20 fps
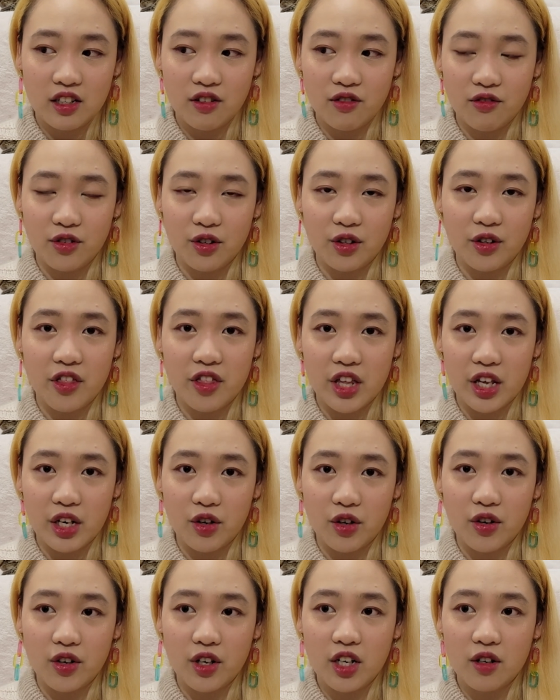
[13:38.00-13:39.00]
for
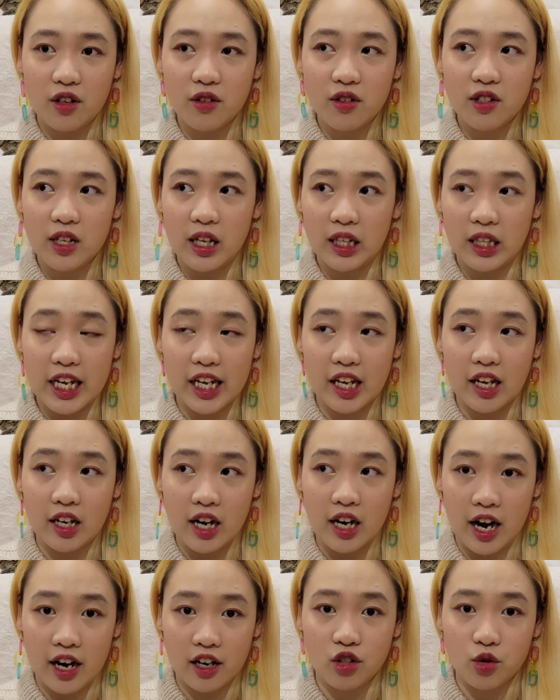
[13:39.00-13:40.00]
thinner needles that they can
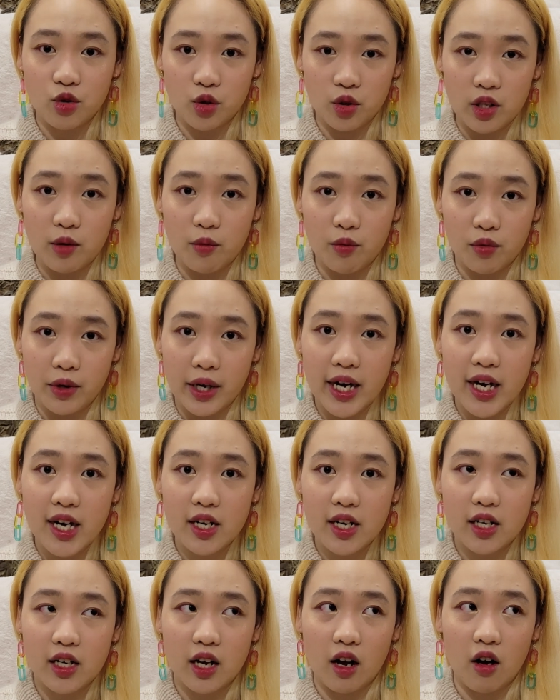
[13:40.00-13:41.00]
actually
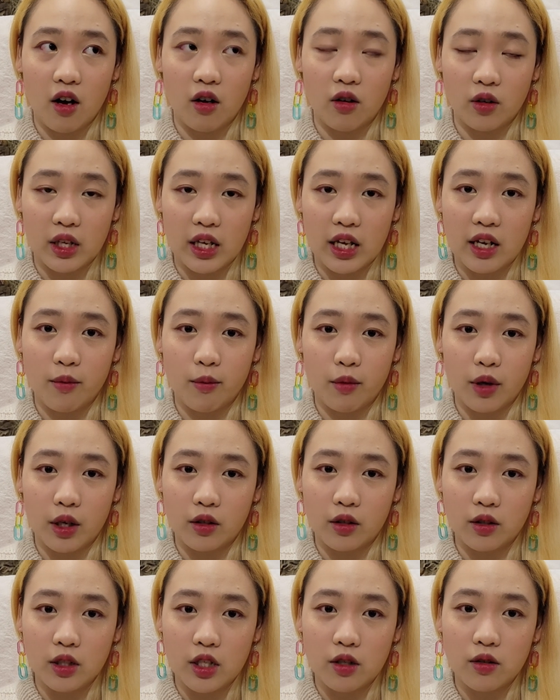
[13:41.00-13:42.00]
break, I'll get
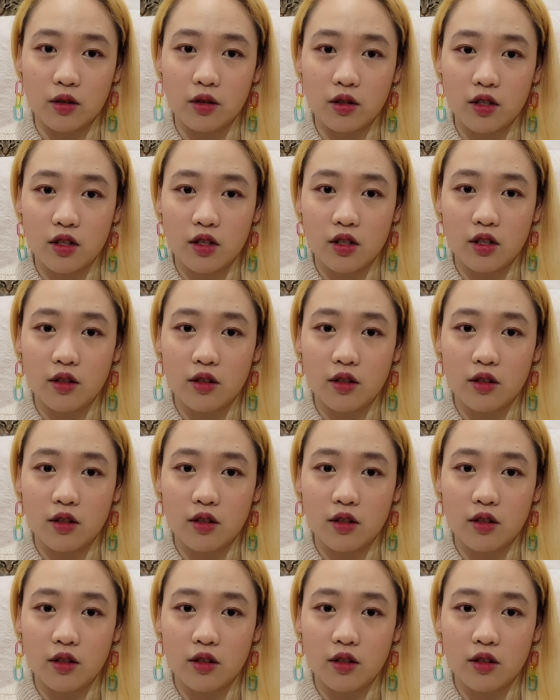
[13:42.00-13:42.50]
metal needles.